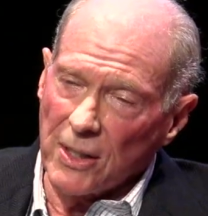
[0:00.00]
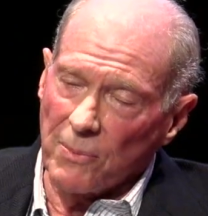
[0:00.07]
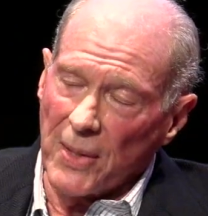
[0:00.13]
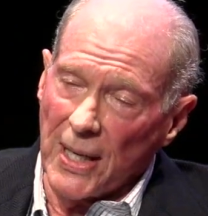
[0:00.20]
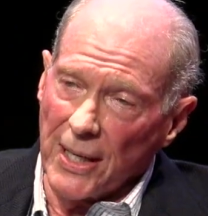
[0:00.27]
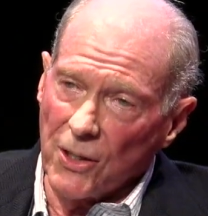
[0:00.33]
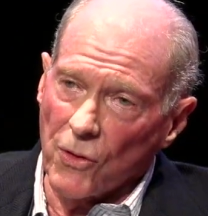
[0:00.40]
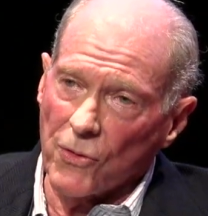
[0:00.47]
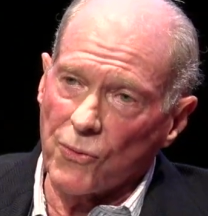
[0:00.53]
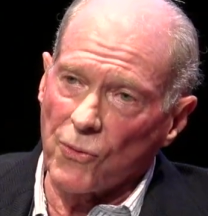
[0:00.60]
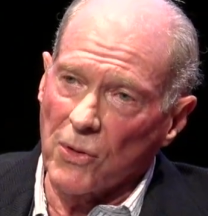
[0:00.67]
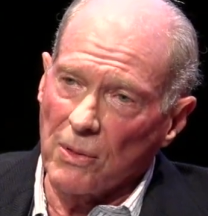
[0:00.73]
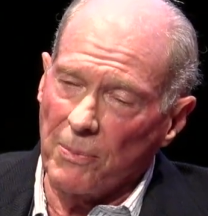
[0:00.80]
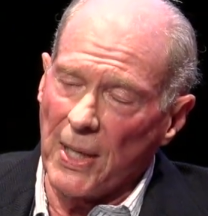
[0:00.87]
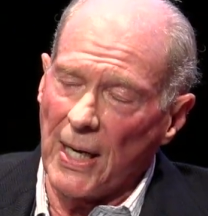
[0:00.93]
the body, go through
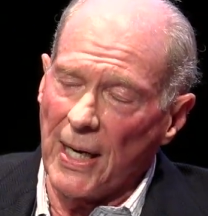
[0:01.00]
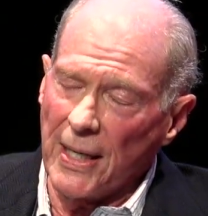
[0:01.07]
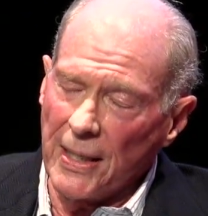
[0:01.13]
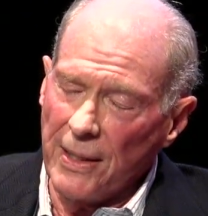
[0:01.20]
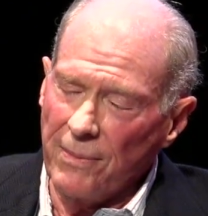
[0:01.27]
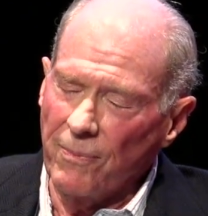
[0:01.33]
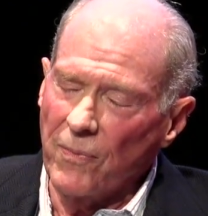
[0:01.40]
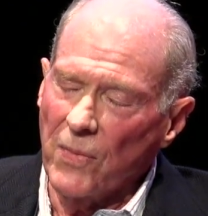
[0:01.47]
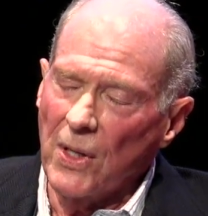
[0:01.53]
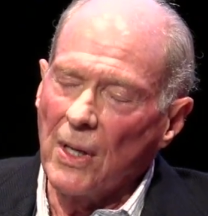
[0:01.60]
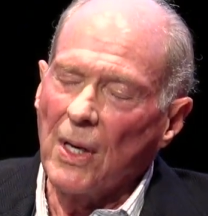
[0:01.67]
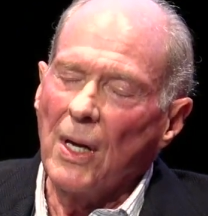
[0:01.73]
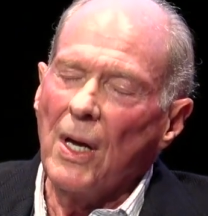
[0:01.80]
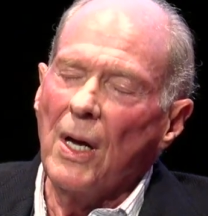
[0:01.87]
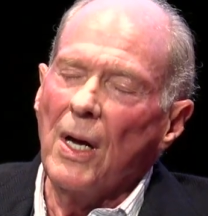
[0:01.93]
the body,
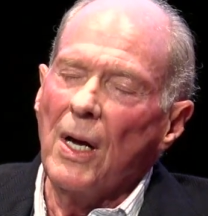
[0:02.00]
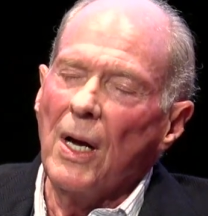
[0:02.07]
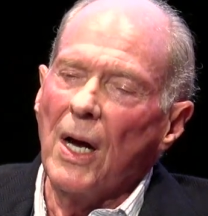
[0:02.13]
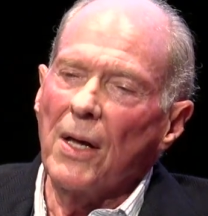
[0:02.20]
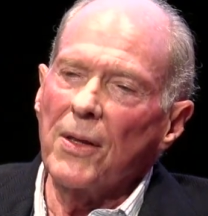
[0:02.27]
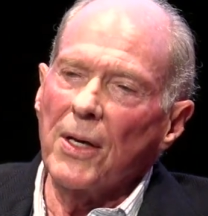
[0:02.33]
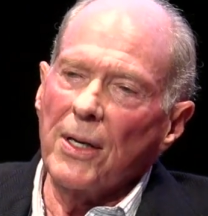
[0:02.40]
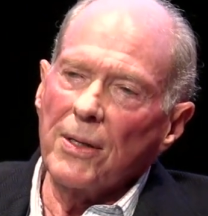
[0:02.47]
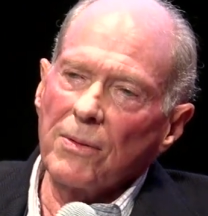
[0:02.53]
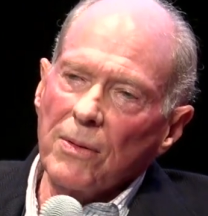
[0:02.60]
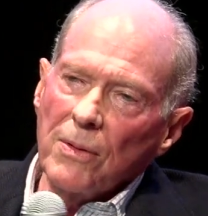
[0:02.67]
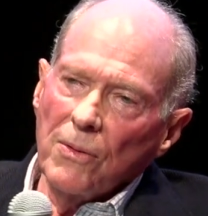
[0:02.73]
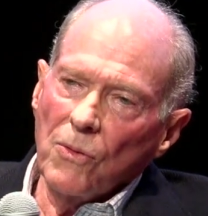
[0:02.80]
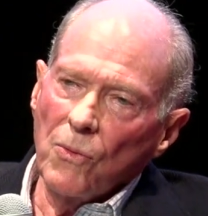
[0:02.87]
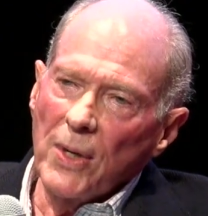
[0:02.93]
and
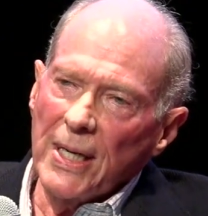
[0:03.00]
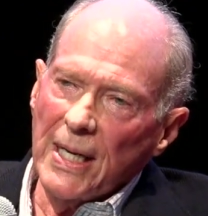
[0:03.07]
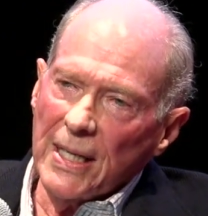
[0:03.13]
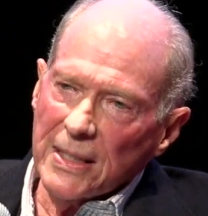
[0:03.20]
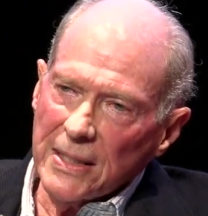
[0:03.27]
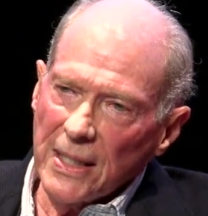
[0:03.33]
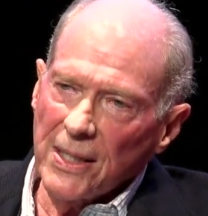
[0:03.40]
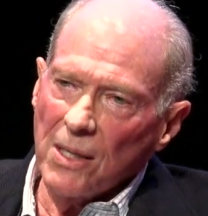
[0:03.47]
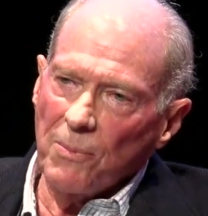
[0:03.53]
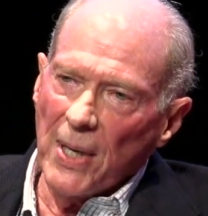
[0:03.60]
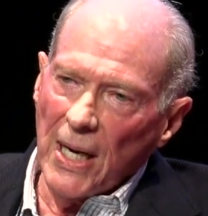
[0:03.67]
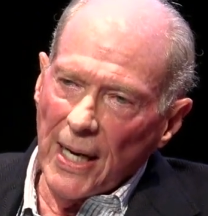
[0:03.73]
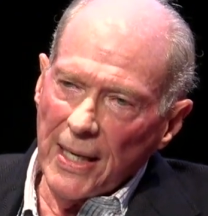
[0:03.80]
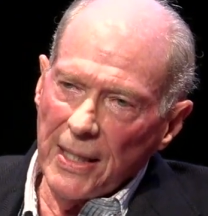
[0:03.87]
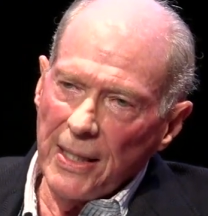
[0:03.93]
then when it gets in the
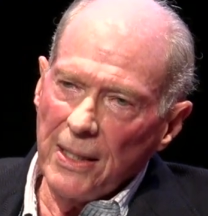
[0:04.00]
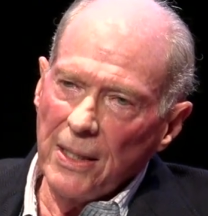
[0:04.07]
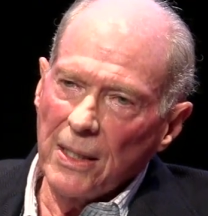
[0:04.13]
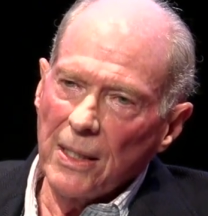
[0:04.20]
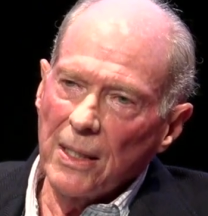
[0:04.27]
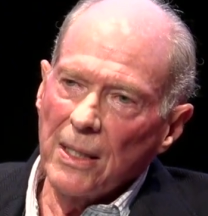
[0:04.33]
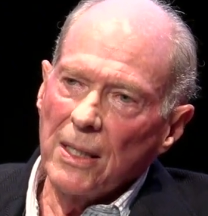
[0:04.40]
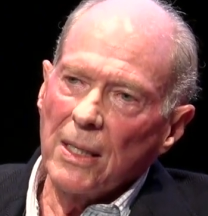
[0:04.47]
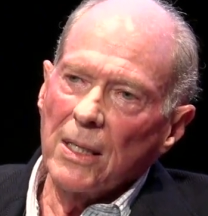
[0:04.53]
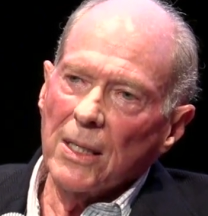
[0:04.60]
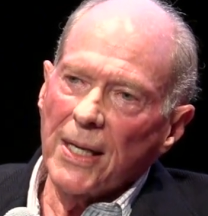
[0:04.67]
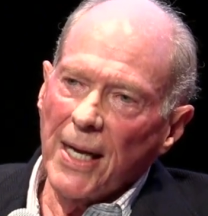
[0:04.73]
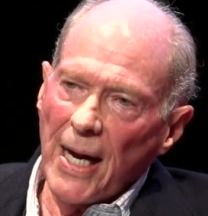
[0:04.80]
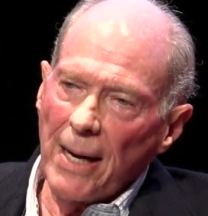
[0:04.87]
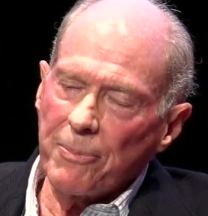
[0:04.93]
body,
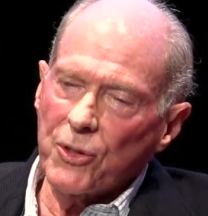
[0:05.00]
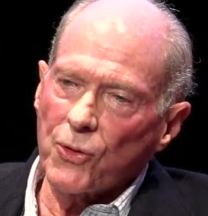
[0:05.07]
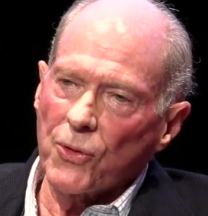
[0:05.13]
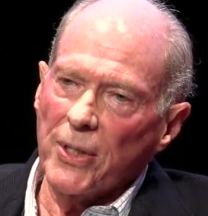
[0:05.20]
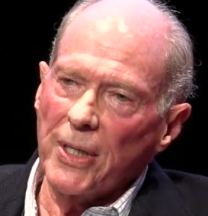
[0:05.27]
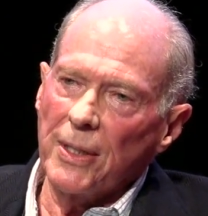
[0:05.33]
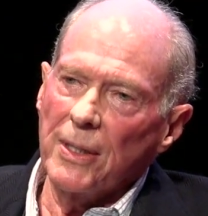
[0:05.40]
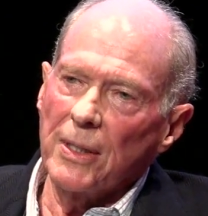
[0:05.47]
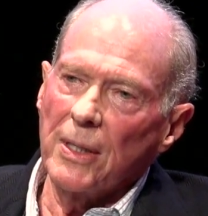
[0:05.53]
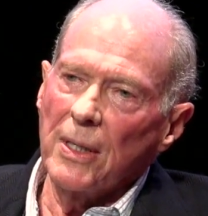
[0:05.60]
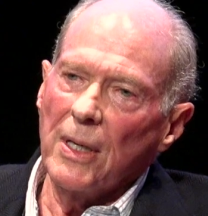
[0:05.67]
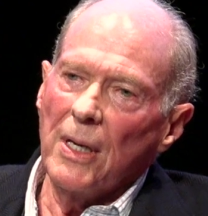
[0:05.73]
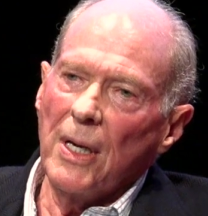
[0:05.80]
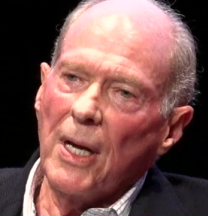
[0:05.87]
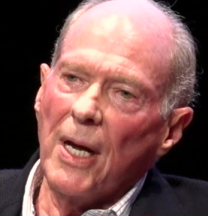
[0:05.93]
capture it
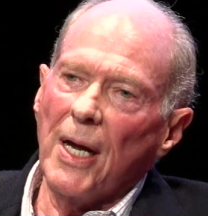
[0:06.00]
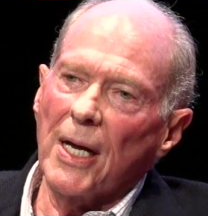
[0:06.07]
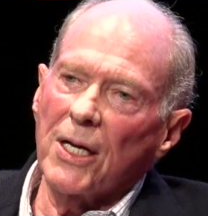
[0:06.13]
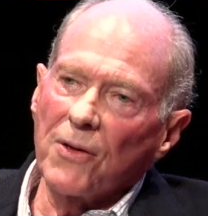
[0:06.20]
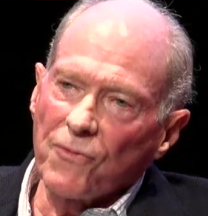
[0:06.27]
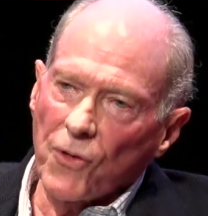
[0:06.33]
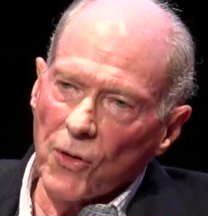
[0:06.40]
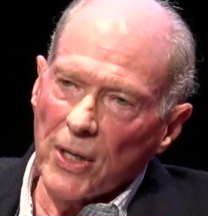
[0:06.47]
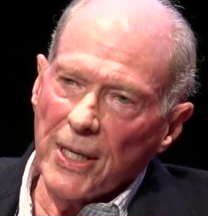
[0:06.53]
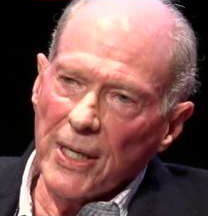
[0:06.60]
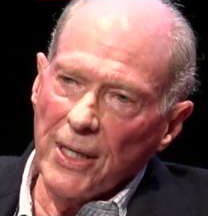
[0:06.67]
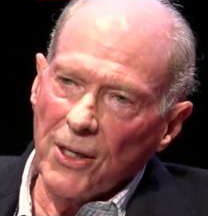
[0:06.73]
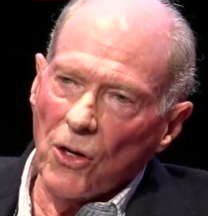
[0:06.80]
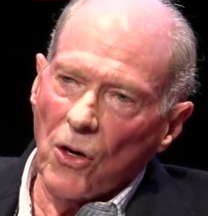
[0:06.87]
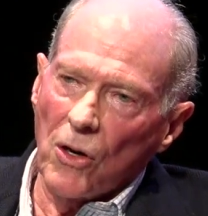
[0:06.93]
and convert it
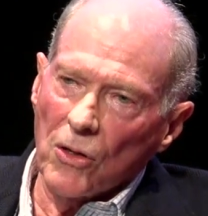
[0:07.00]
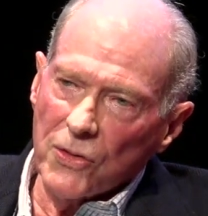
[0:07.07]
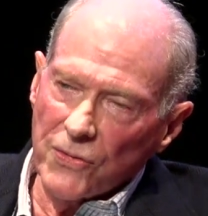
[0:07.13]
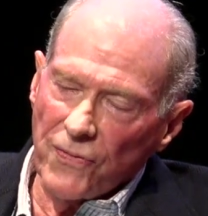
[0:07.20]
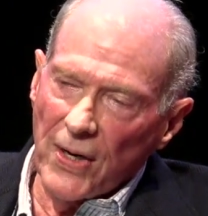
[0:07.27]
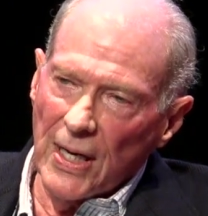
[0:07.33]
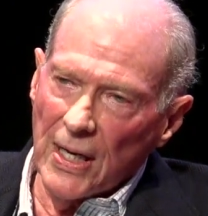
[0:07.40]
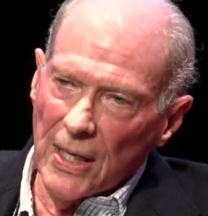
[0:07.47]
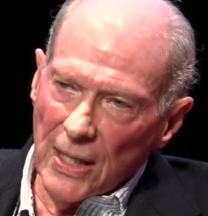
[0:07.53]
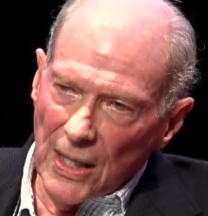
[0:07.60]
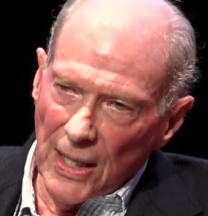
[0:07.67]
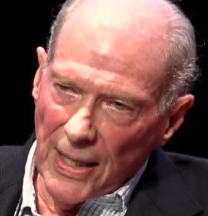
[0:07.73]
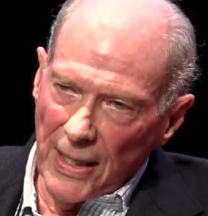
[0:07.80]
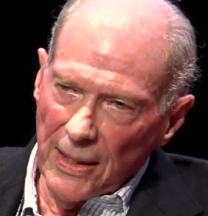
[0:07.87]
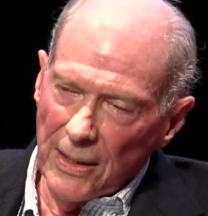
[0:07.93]
into ultraviolet
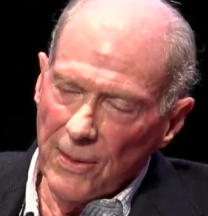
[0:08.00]
light.